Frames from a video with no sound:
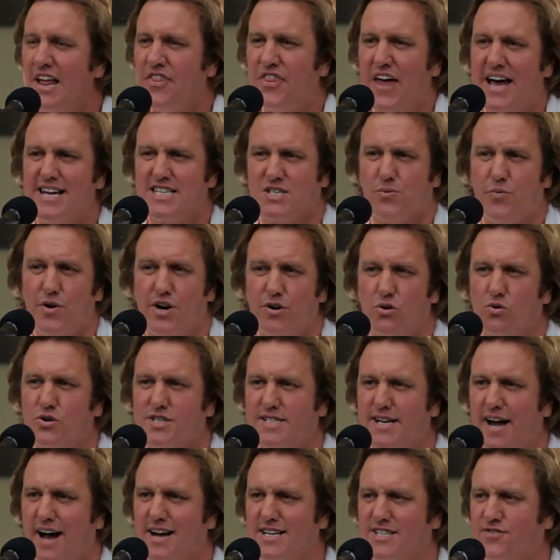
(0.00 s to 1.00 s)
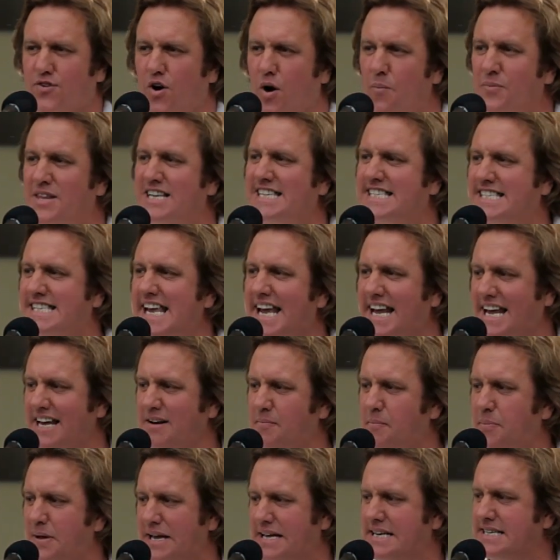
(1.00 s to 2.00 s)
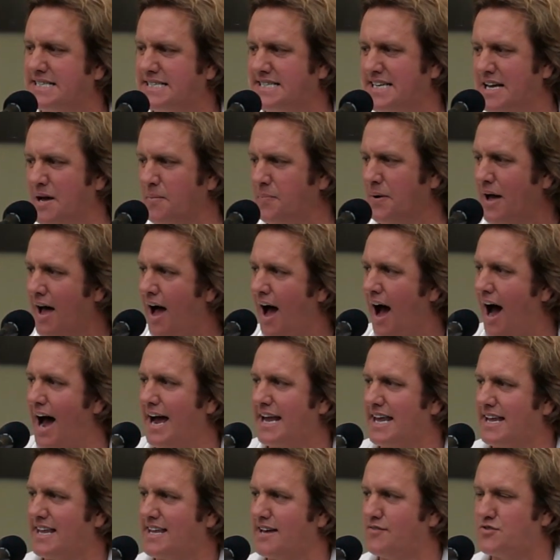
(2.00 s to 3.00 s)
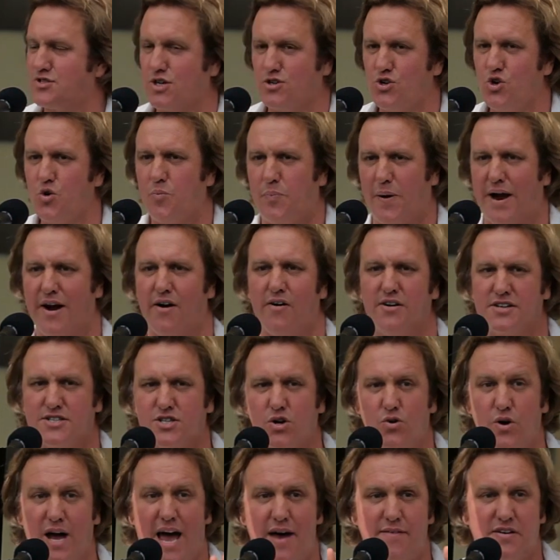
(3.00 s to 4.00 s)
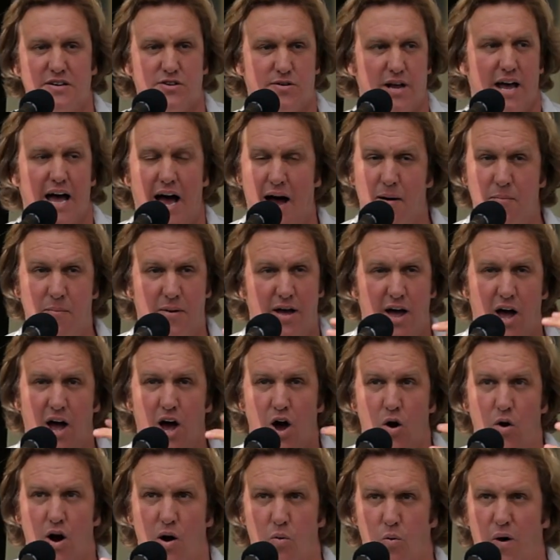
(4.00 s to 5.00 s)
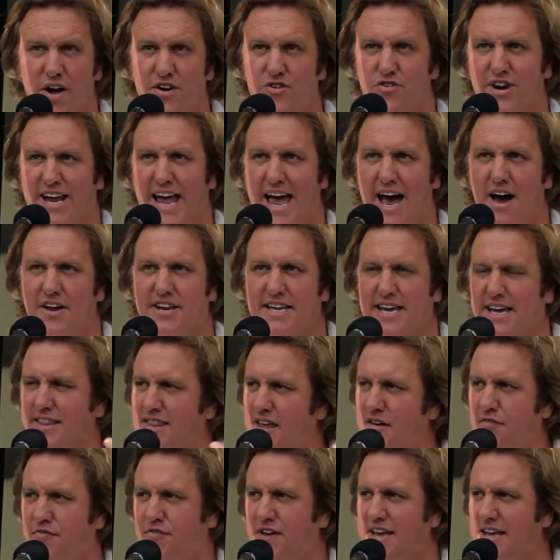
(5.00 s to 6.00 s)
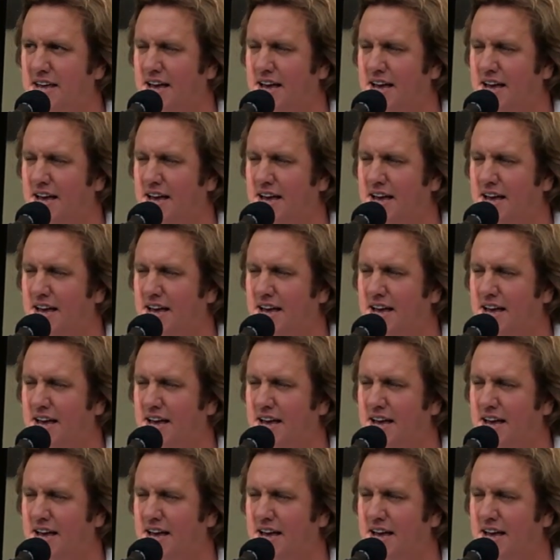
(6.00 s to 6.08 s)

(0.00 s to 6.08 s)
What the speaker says: That's where it all starts from. The second biggest tip I can give to new parents who are wondering how to get their